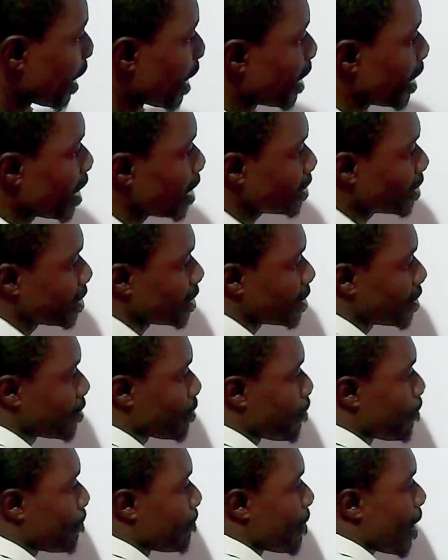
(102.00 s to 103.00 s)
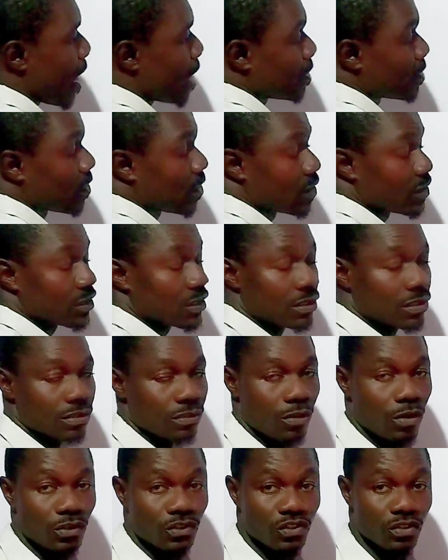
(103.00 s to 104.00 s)
let's
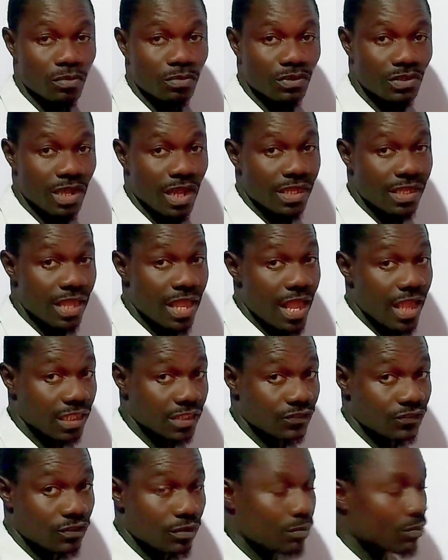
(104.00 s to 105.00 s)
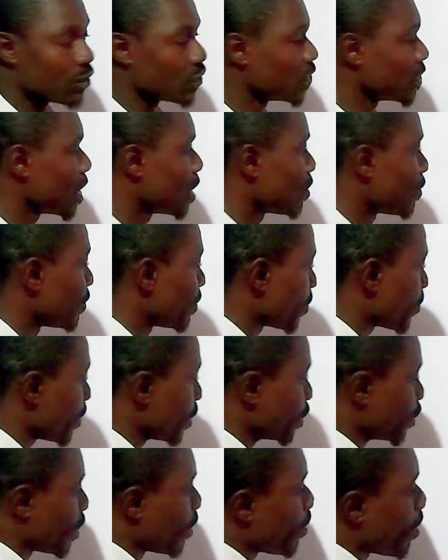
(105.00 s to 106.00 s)
minus or subtract x from both sides of the
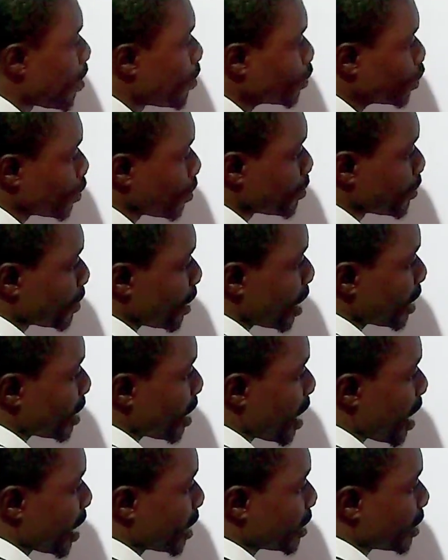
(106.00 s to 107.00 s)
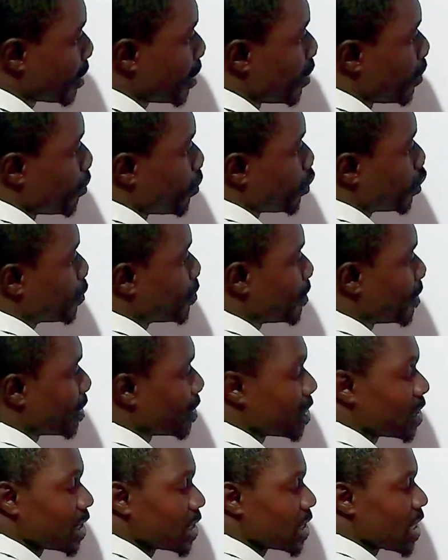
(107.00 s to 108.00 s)
equation. I want to subtract x, which
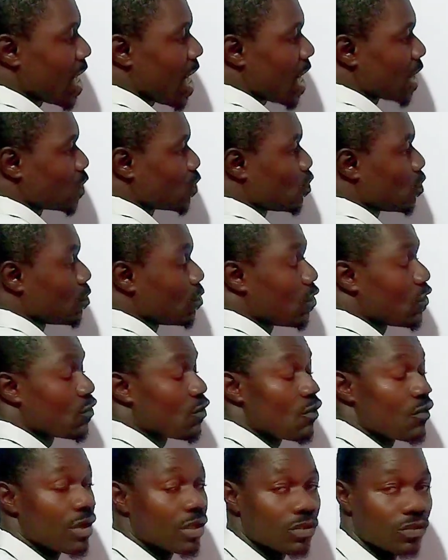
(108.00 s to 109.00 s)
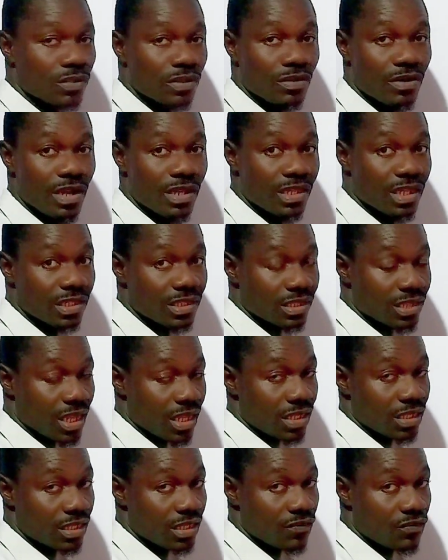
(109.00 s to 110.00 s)
means this x will move over to the right hand
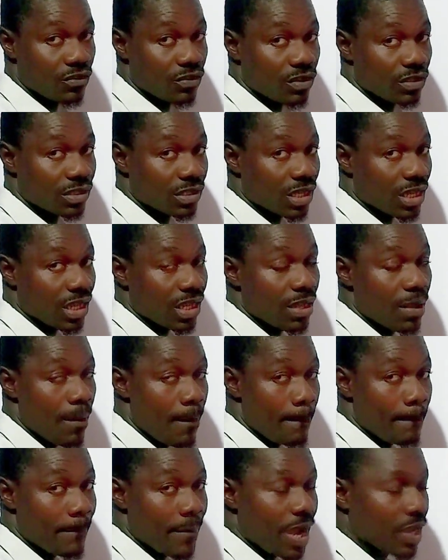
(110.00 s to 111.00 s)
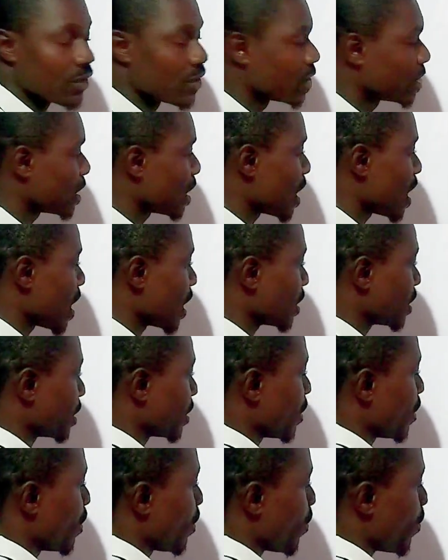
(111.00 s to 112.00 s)
side, giving us a minus
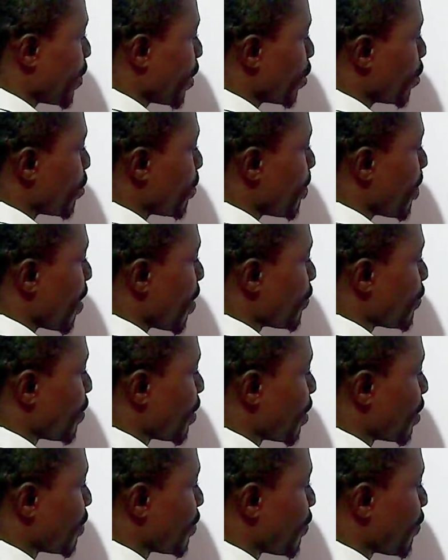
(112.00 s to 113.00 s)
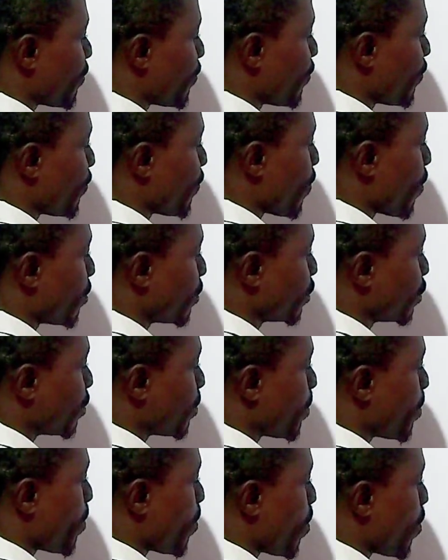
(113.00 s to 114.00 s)
x. We end up having 4 raised to
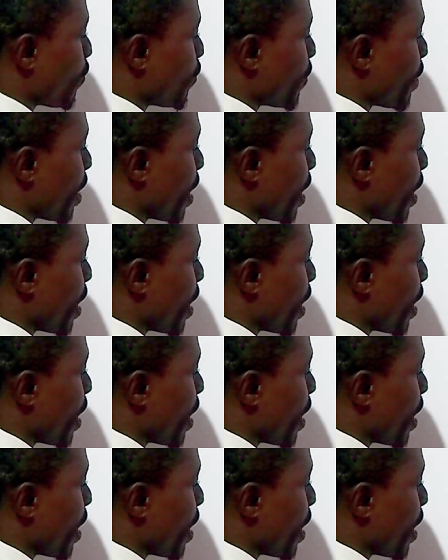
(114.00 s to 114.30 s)
the power of